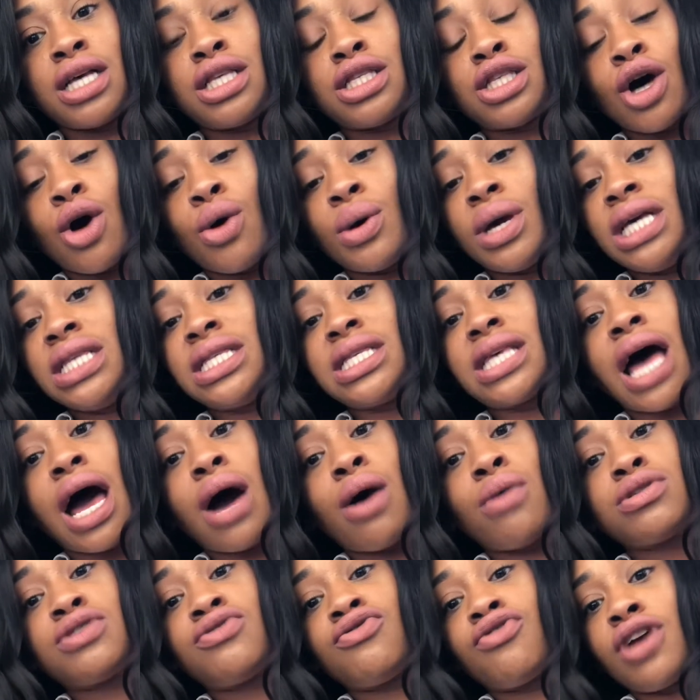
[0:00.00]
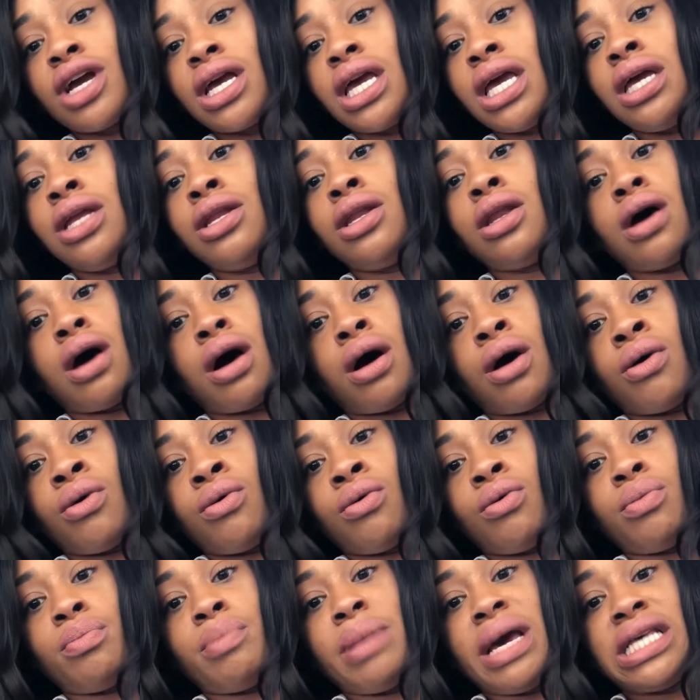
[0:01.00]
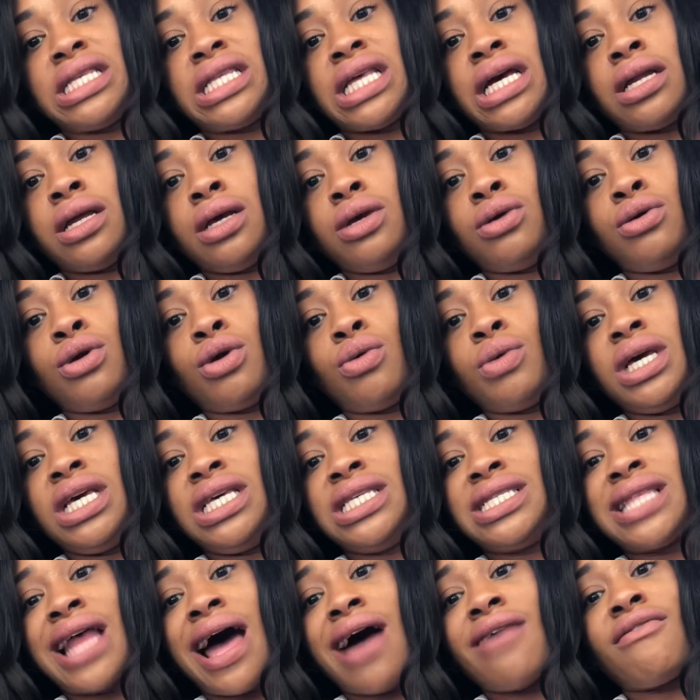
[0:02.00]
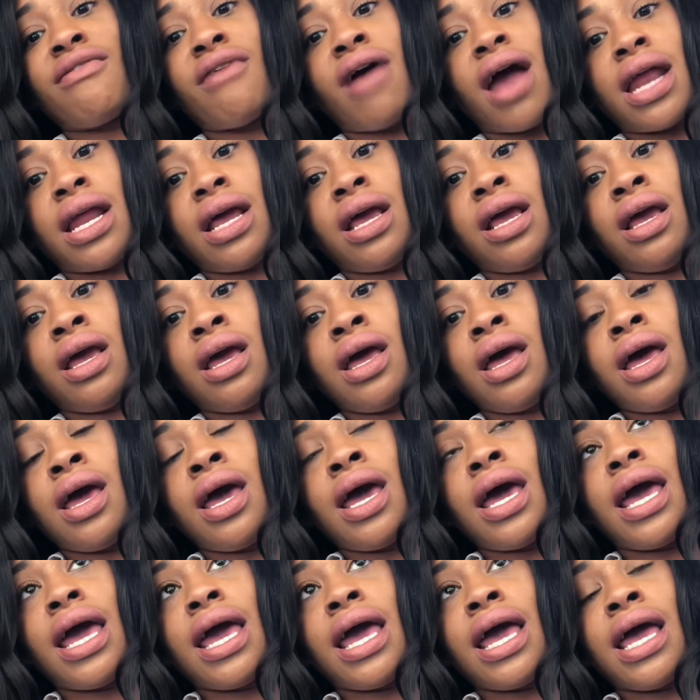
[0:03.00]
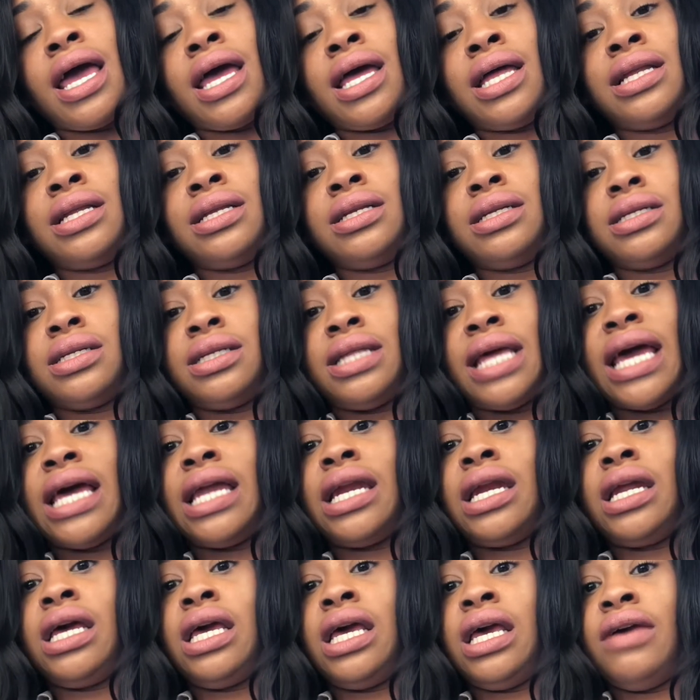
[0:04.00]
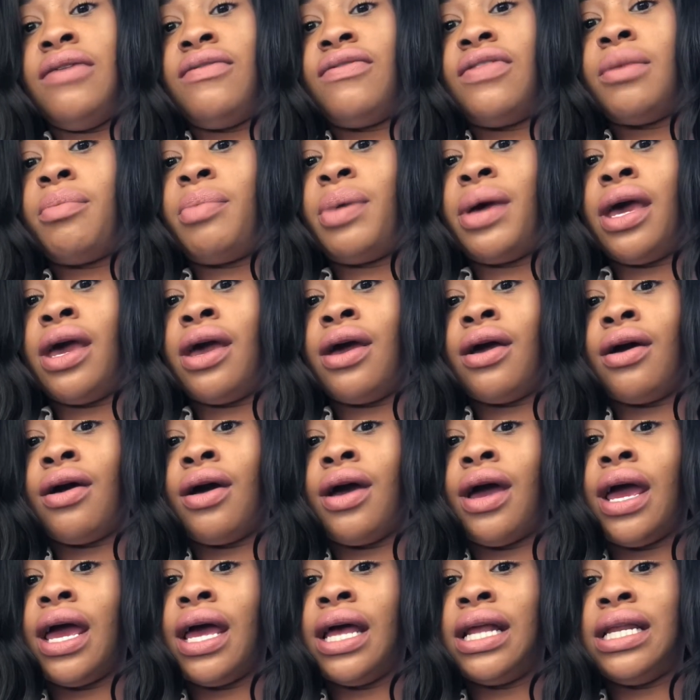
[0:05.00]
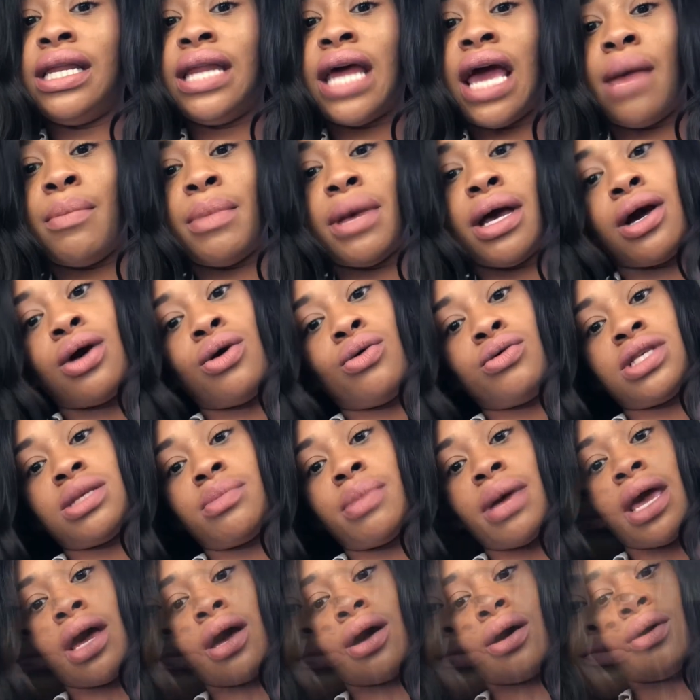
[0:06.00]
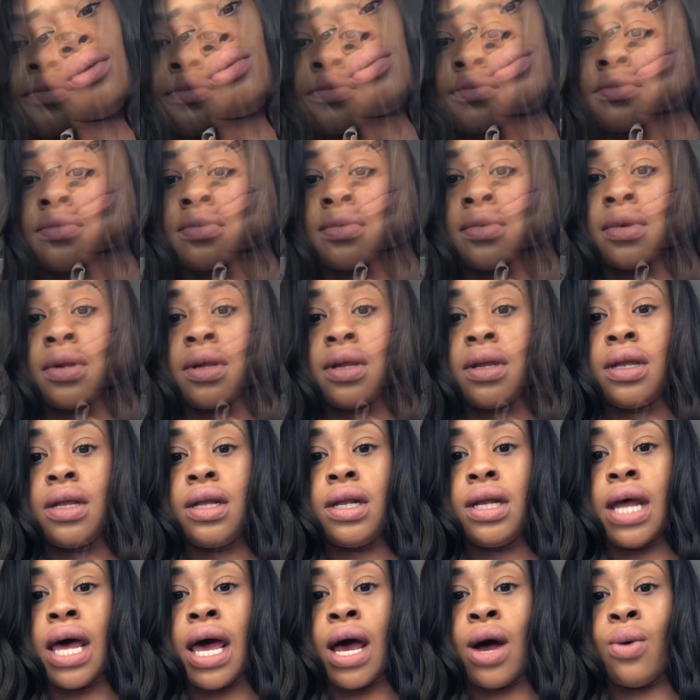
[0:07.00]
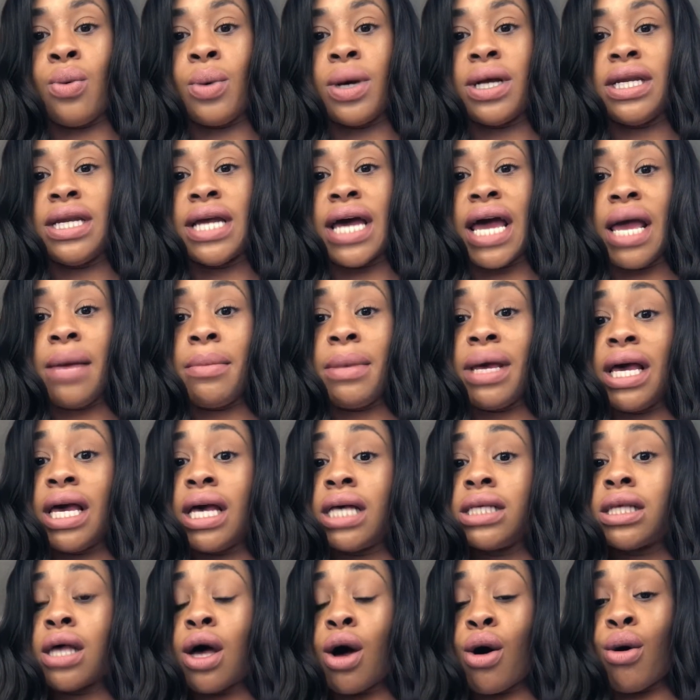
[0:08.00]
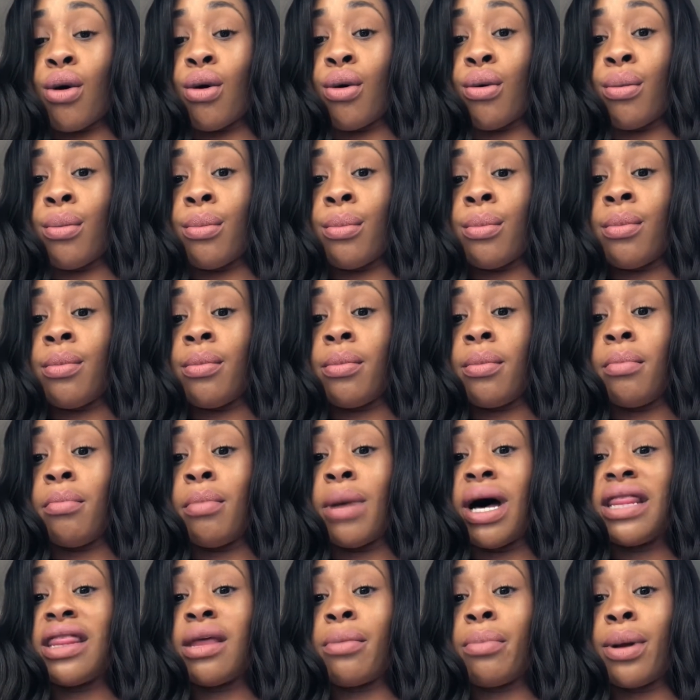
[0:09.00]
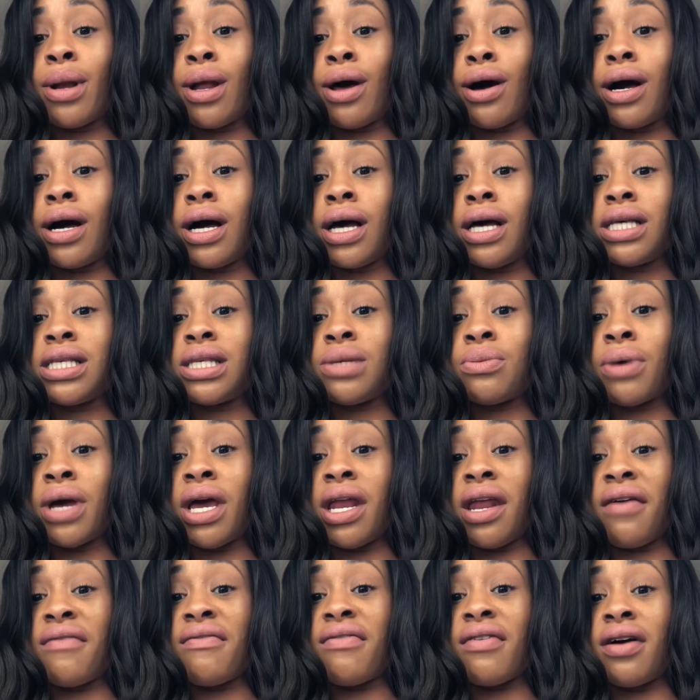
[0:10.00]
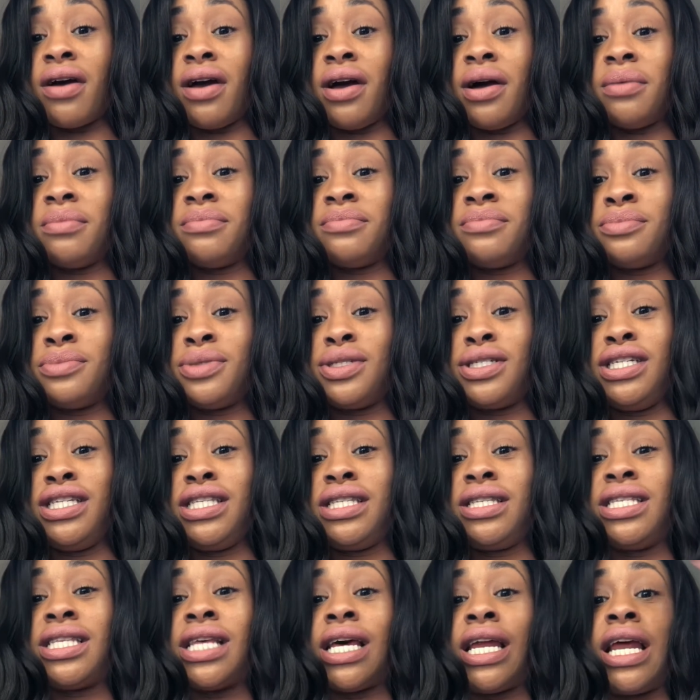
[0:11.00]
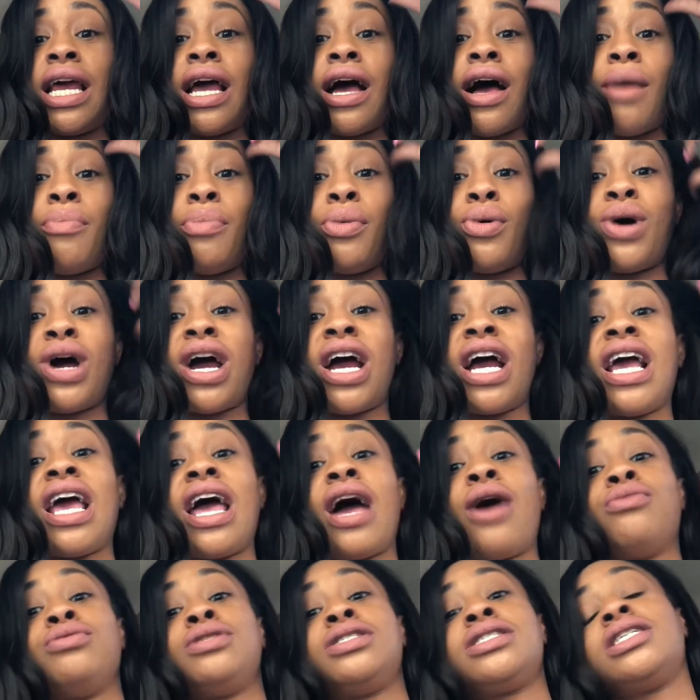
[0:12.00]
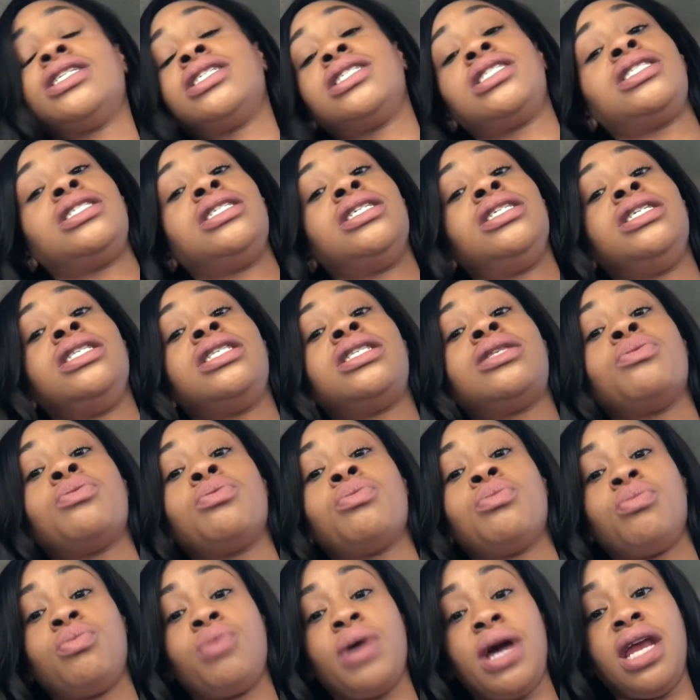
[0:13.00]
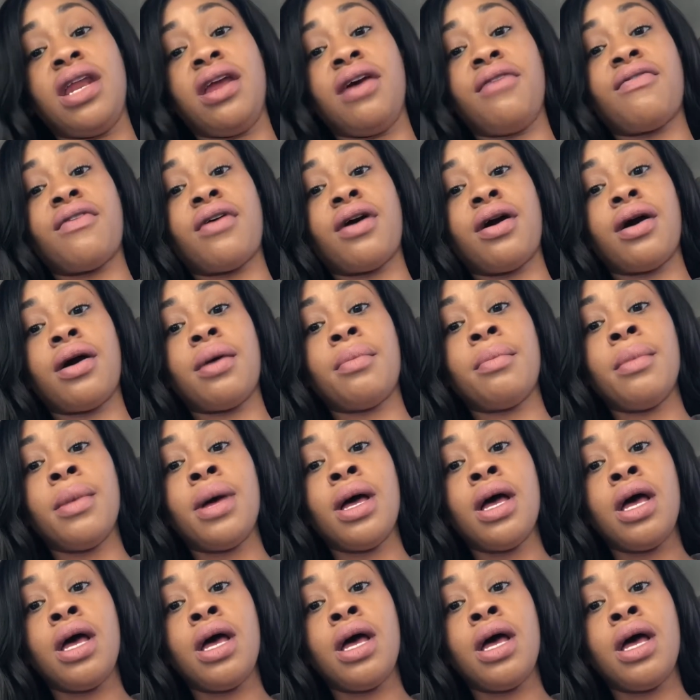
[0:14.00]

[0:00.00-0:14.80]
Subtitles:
So he tells Ricky no, basically, he's not ready, and they leave the pier and Damon goes back home. Now when Damon gets home, Mother Blanca is waiting for him. She's sitting up on her couch and she's waiting for him.